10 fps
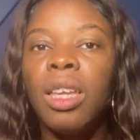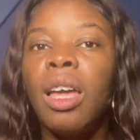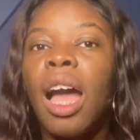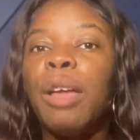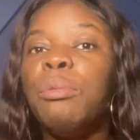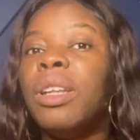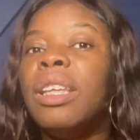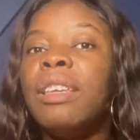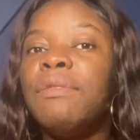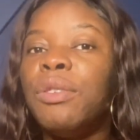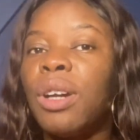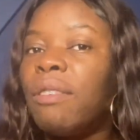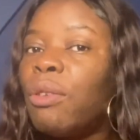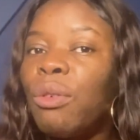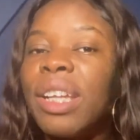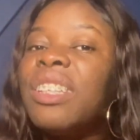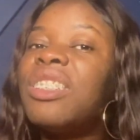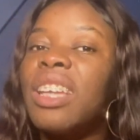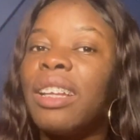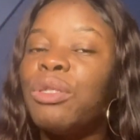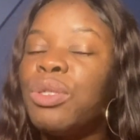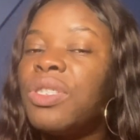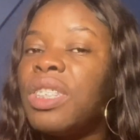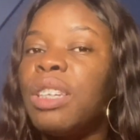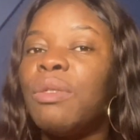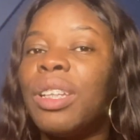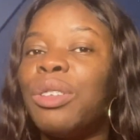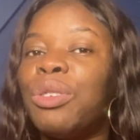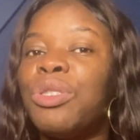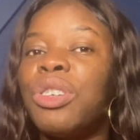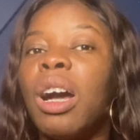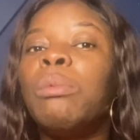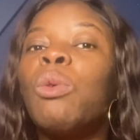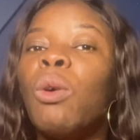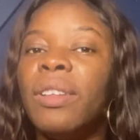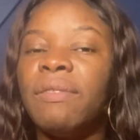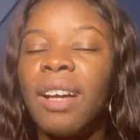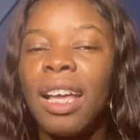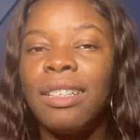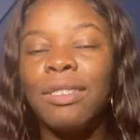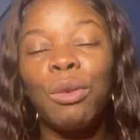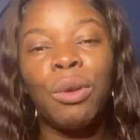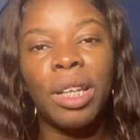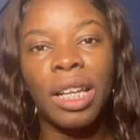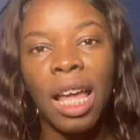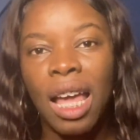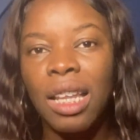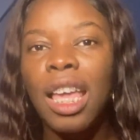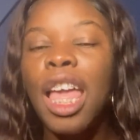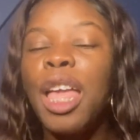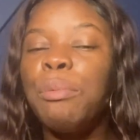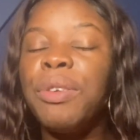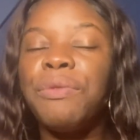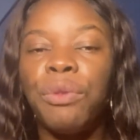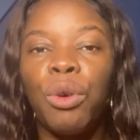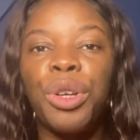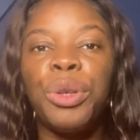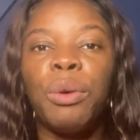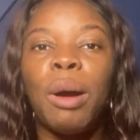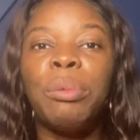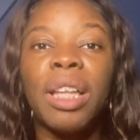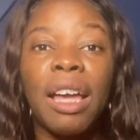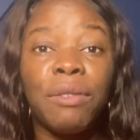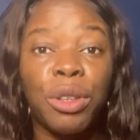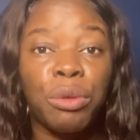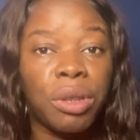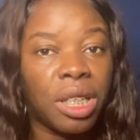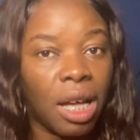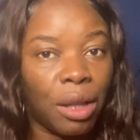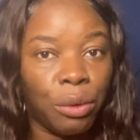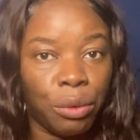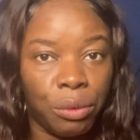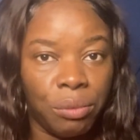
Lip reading: I believe you have already checked to see whether your job qualifies or not before you apply for the green card lottery.